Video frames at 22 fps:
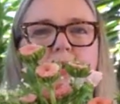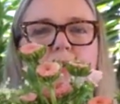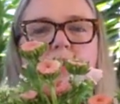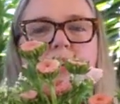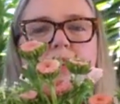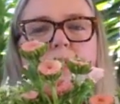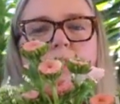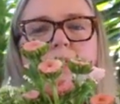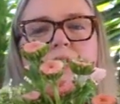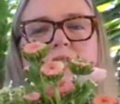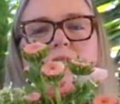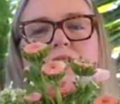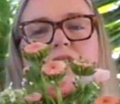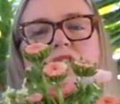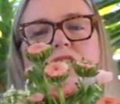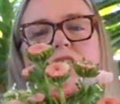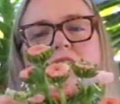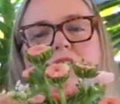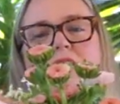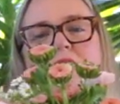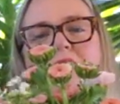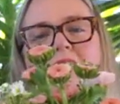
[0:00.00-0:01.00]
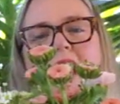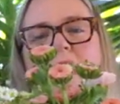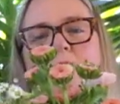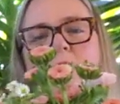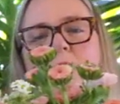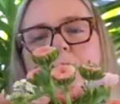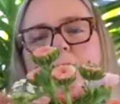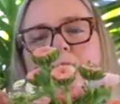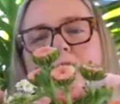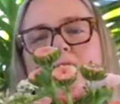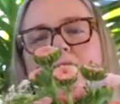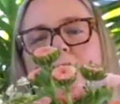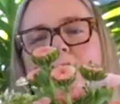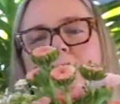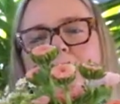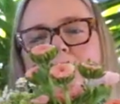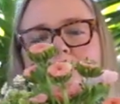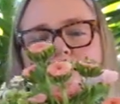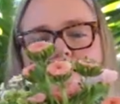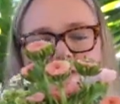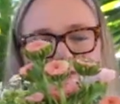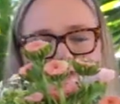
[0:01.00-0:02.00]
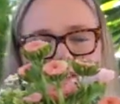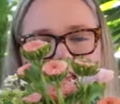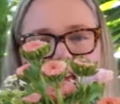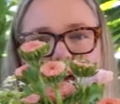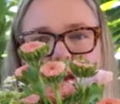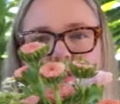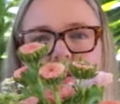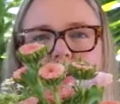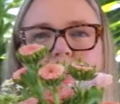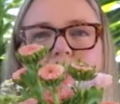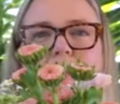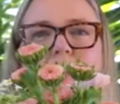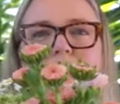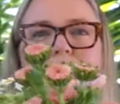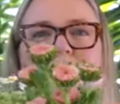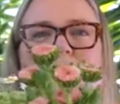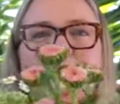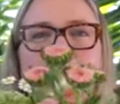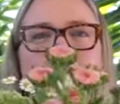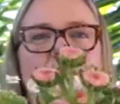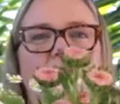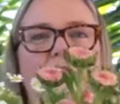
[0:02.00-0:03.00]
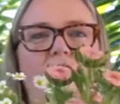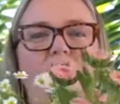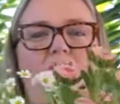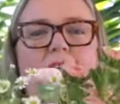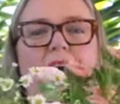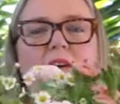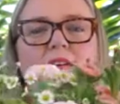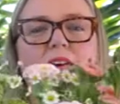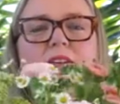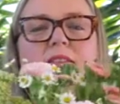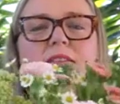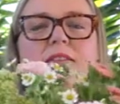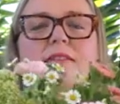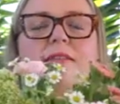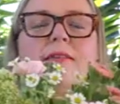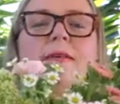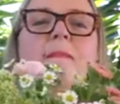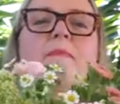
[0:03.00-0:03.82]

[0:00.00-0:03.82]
with positioning the chamomile amongst the flower, the other flowers,